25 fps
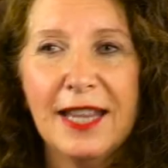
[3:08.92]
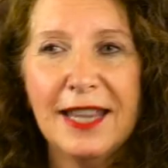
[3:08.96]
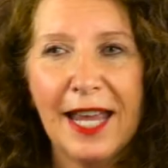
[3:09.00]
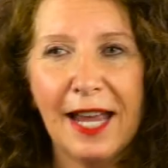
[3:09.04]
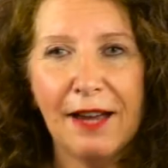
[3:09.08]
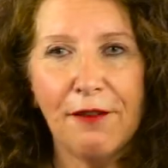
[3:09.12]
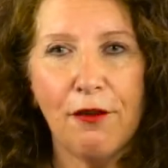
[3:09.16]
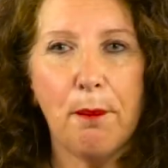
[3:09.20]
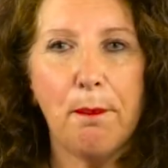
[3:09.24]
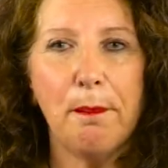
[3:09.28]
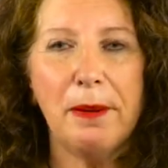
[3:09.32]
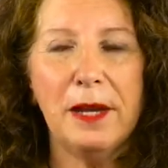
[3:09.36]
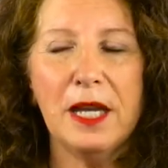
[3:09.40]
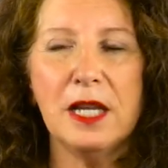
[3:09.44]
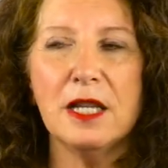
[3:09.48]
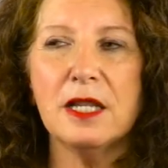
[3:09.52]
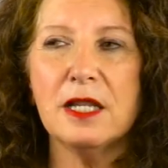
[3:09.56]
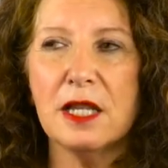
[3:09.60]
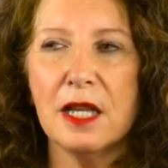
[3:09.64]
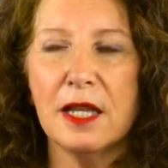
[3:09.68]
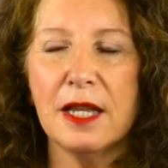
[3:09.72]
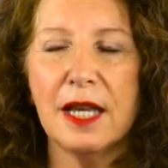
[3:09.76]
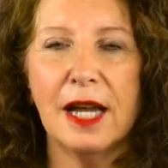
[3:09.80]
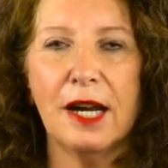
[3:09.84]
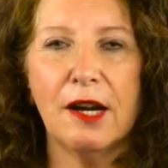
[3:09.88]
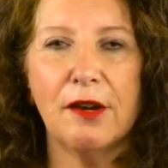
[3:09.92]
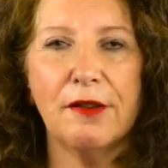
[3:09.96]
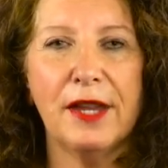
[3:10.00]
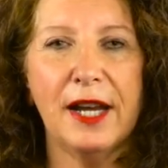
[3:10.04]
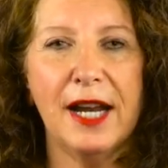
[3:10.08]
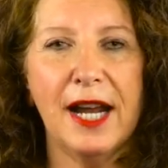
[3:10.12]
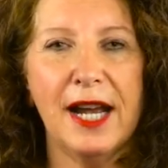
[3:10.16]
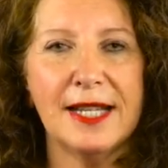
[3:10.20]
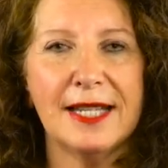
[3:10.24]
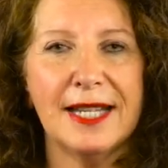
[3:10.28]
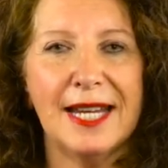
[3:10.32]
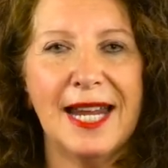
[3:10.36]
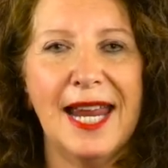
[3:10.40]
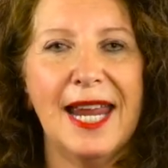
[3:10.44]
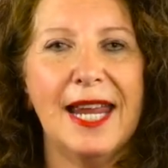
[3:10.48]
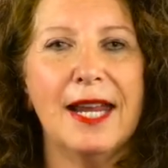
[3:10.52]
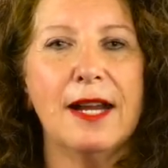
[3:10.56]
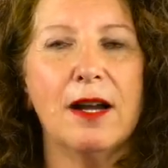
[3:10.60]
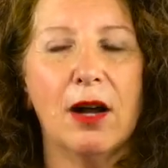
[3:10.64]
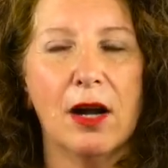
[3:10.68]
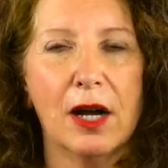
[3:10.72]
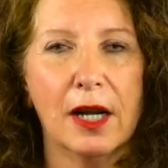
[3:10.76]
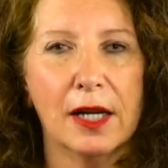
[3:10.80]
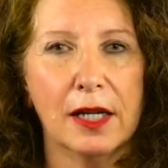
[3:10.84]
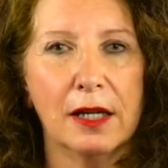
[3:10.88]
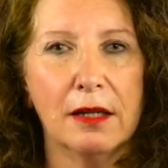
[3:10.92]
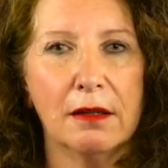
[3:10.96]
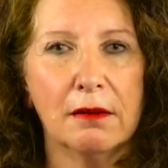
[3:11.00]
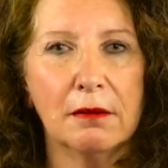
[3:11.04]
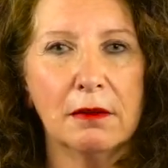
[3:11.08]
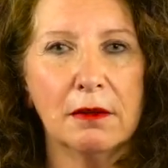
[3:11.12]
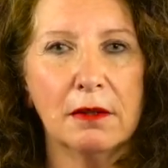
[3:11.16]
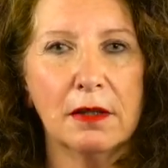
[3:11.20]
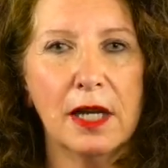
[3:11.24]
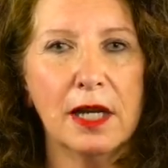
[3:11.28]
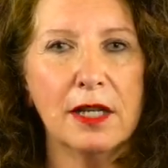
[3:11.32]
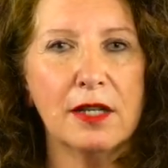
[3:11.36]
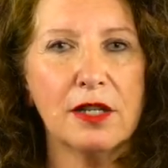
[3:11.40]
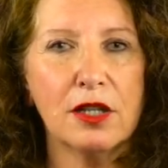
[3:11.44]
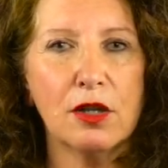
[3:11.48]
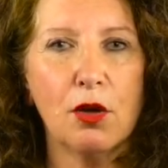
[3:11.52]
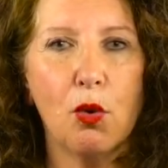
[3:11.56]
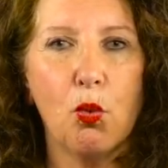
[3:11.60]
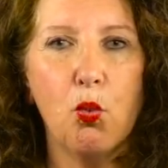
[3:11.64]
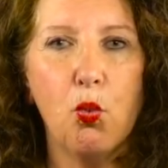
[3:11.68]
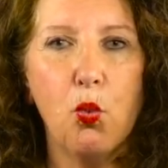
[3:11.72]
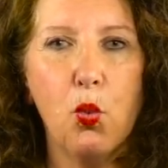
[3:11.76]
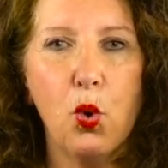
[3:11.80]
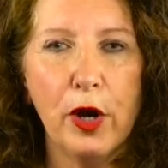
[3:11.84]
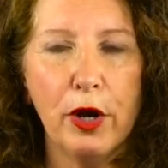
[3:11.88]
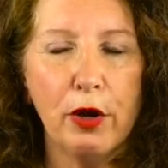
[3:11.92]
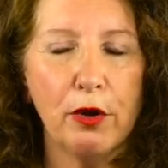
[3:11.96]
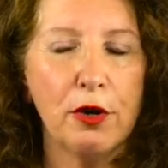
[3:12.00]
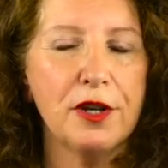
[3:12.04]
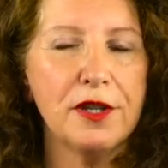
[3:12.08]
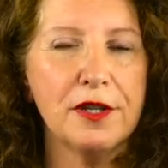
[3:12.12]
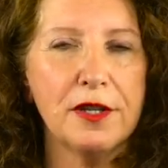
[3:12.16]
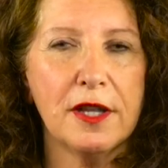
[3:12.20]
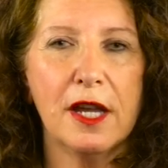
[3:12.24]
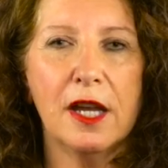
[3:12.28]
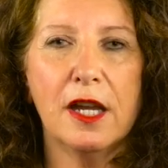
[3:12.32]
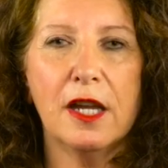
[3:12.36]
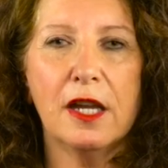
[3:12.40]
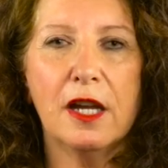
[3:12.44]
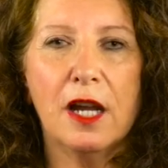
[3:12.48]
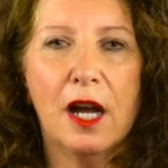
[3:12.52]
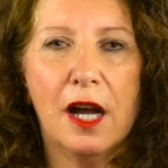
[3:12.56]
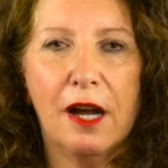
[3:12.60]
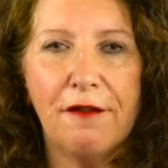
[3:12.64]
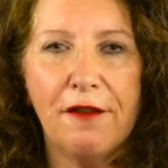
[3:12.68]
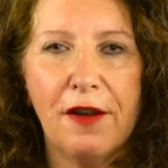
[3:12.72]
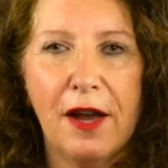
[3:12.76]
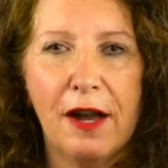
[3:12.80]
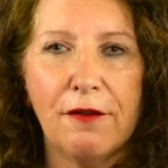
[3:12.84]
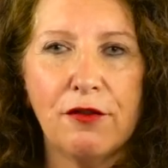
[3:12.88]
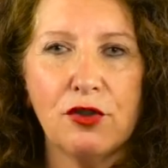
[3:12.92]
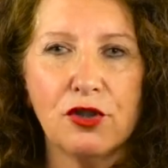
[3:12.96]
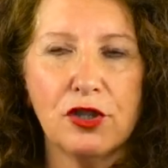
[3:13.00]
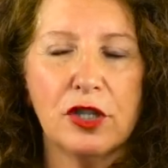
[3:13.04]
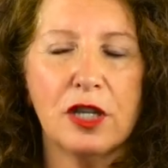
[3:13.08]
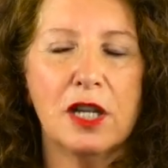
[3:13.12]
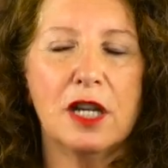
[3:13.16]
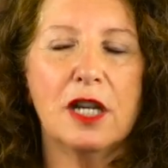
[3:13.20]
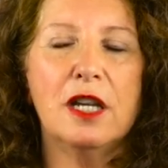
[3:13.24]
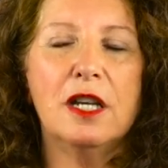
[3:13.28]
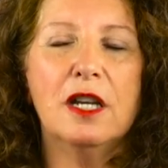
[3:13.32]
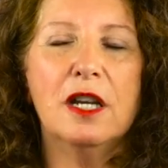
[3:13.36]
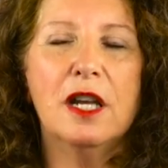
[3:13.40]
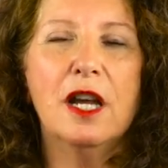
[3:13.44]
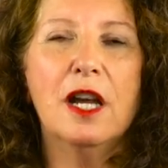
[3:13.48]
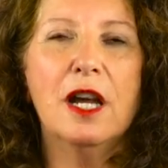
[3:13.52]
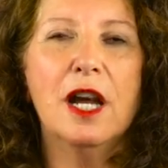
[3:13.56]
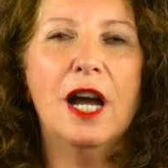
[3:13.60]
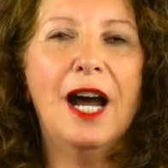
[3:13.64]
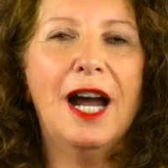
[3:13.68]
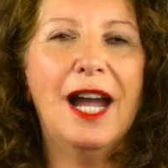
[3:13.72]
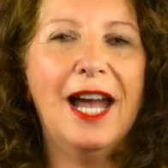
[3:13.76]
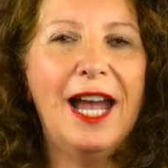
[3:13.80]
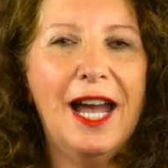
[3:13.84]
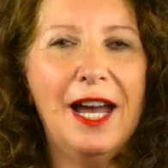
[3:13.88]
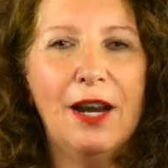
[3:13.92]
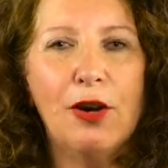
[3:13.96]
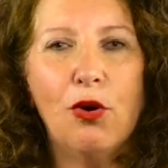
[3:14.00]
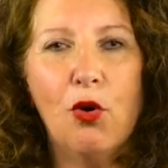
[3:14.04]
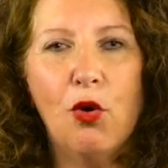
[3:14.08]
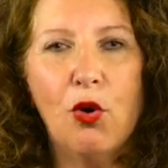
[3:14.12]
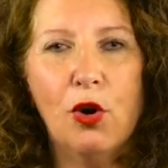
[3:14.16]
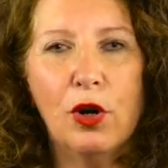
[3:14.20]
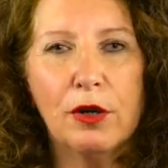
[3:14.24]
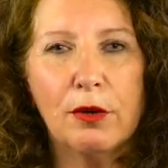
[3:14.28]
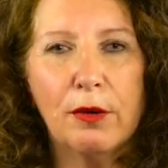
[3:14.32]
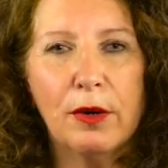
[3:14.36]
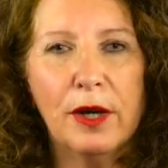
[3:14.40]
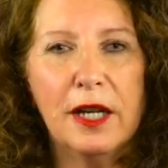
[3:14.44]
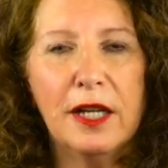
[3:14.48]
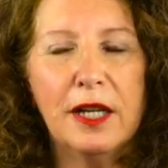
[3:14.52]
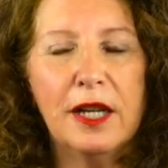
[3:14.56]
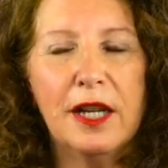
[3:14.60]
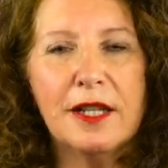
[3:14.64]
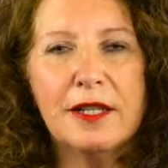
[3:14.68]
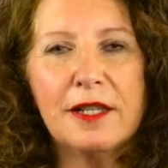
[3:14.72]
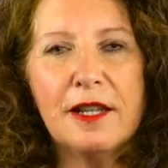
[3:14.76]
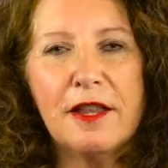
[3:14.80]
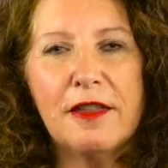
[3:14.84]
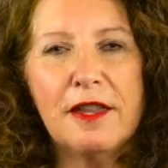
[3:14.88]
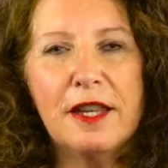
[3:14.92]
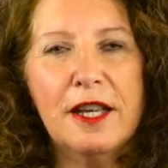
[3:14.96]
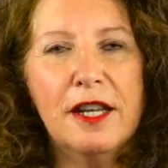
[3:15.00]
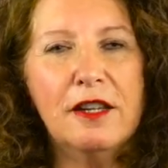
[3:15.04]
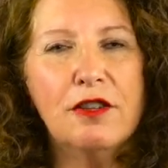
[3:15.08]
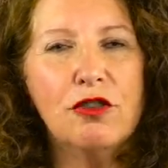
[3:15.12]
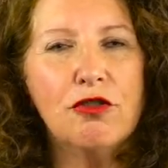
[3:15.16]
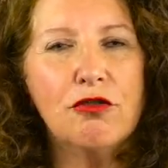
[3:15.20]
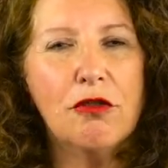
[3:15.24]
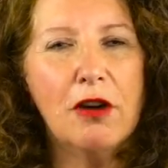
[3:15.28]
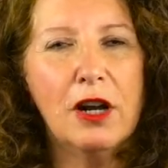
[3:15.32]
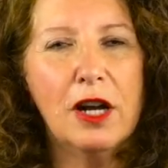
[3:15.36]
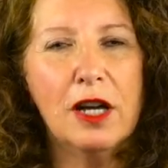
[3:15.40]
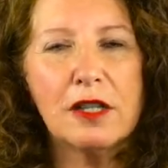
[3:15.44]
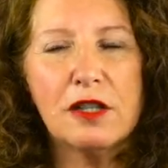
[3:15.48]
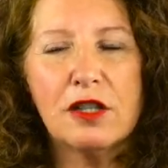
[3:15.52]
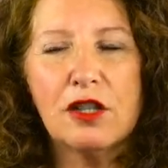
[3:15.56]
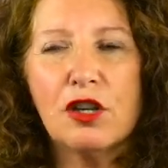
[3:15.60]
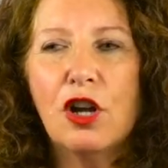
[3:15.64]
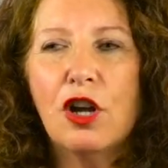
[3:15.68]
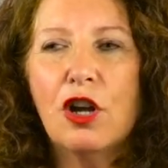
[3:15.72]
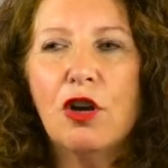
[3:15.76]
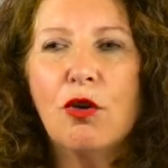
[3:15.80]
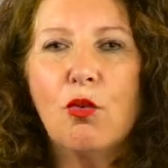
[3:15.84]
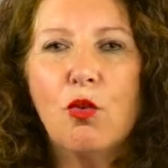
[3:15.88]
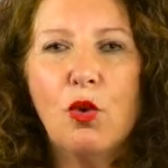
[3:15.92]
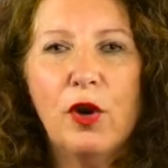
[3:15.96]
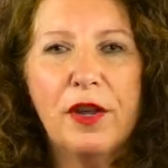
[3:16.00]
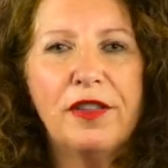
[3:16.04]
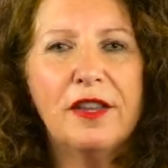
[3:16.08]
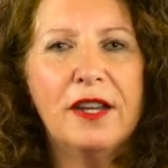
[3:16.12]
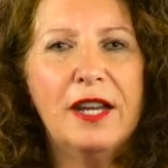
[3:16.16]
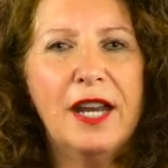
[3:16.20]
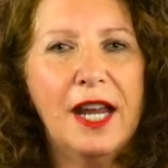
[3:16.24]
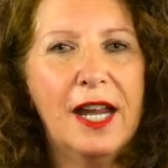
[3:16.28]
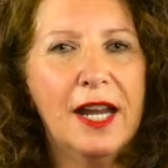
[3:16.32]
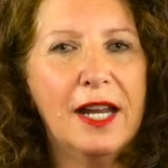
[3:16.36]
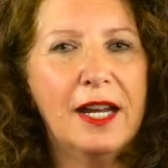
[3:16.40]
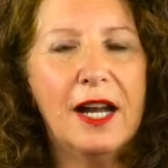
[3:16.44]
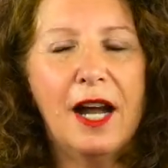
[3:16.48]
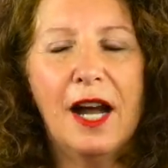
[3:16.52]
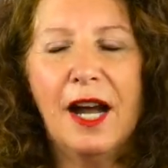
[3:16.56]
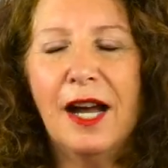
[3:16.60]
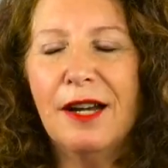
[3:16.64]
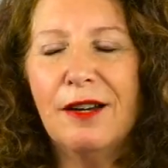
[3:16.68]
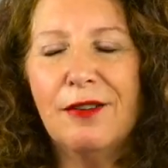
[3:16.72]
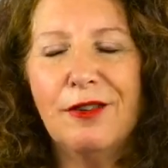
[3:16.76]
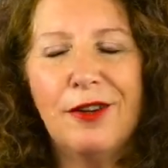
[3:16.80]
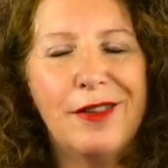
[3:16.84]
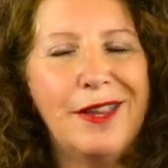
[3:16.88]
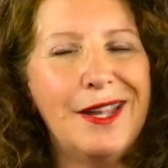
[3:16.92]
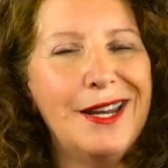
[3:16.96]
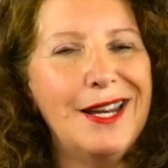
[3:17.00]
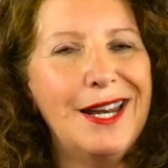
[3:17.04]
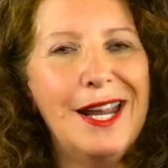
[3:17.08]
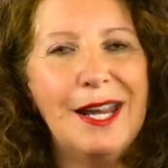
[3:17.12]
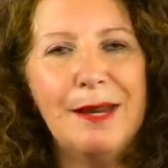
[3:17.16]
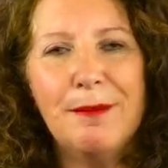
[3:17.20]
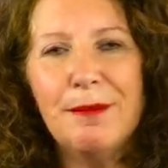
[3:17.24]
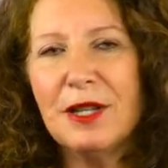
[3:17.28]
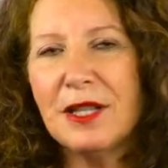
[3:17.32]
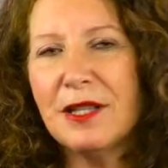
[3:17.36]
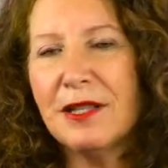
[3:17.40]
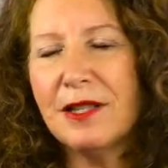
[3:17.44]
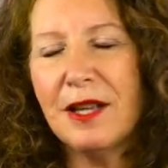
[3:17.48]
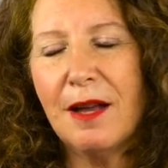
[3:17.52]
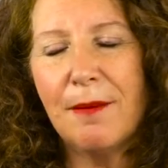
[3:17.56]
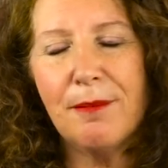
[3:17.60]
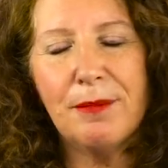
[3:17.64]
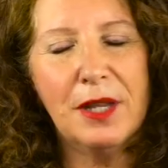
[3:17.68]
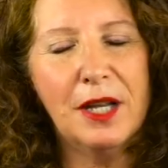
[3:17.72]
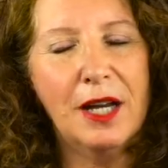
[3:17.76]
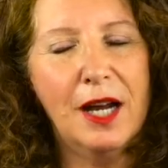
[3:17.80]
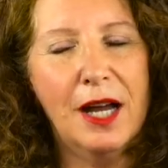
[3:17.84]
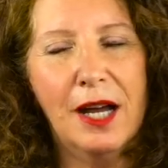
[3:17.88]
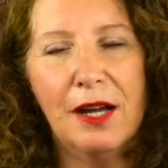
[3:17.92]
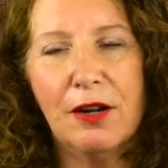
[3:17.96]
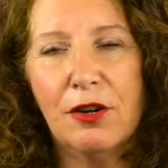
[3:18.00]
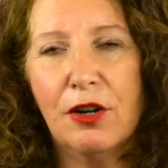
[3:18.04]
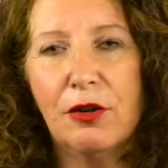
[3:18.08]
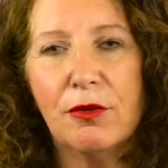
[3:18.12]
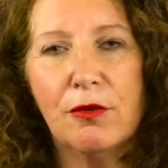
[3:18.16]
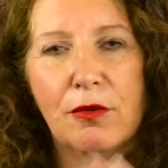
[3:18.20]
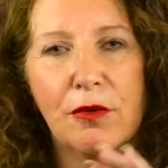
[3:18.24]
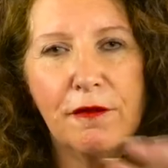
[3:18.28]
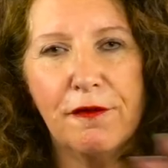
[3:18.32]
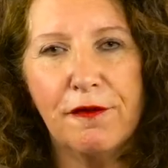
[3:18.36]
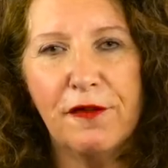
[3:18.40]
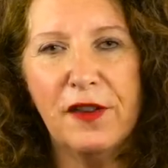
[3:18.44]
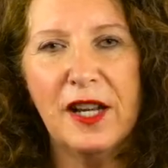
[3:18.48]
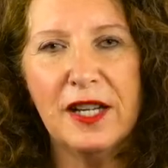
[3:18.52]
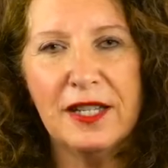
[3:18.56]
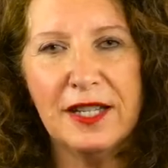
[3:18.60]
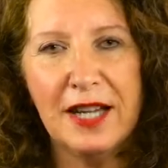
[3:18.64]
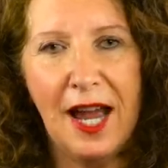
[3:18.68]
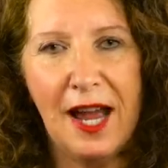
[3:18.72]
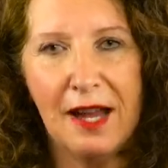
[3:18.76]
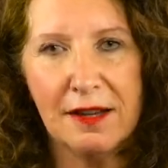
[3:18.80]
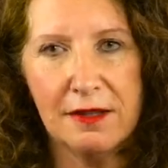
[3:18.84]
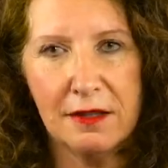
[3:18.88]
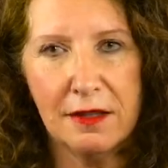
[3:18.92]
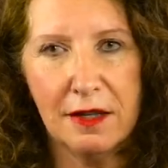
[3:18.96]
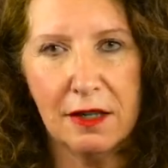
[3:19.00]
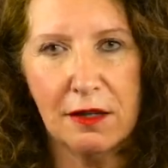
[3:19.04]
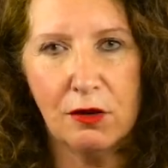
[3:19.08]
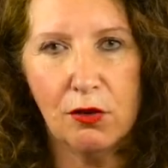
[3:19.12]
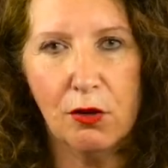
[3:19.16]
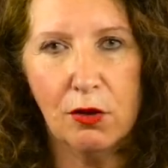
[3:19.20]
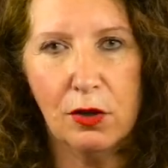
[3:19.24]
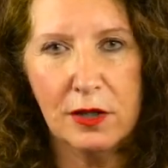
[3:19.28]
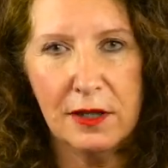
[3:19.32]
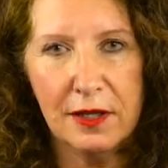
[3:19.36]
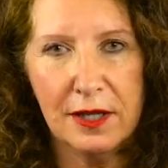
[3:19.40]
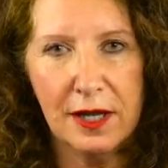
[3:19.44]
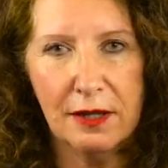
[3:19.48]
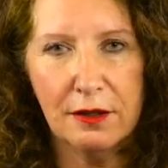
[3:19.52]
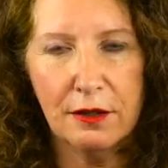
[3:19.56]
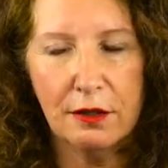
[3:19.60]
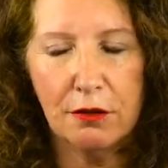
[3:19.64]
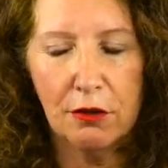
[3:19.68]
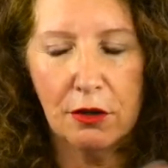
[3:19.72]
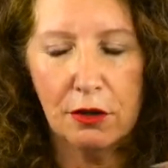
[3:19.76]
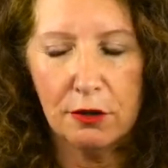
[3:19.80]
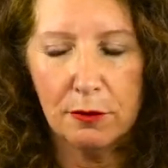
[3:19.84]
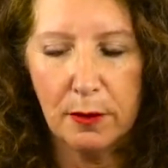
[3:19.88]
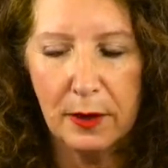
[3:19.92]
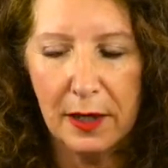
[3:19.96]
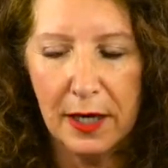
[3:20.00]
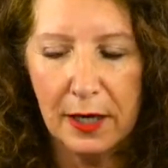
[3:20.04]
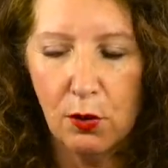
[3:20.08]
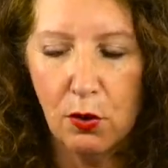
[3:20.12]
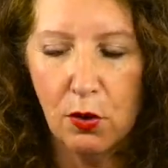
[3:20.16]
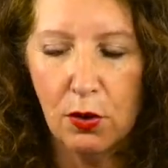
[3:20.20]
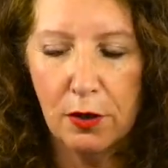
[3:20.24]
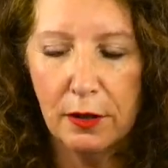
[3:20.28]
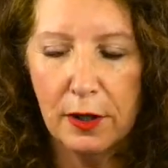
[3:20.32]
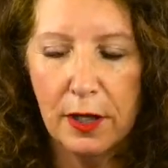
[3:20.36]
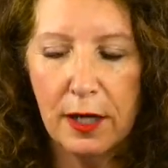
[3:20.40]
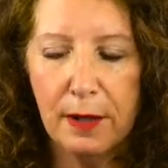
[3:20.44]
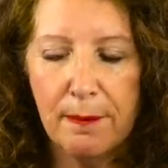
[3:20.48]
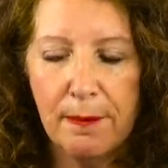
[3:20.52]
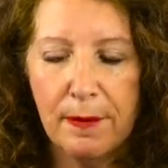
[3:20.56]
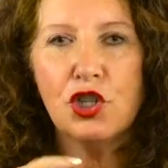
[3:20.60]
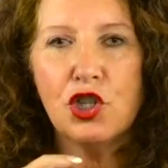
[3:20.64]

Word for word: They have a pizza there that has an egg on it. It's the weirdest thing I've ever seen. I had to order it. It's a thin crust with an egg. I don't know. They named it something. I don't know. Fantastic. Thought it sounded gross, but I ordered it.